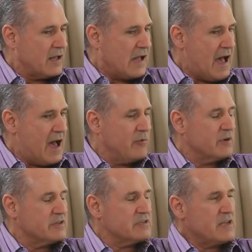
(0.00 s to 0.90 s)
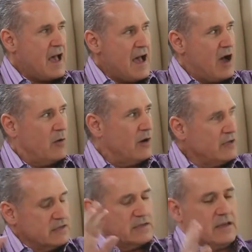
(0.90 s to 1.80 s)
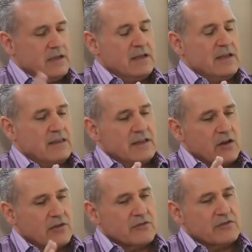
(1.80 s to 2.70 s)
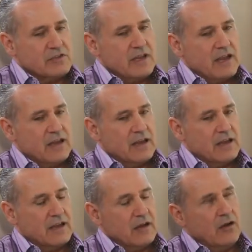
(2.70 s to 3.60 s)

How is the understanding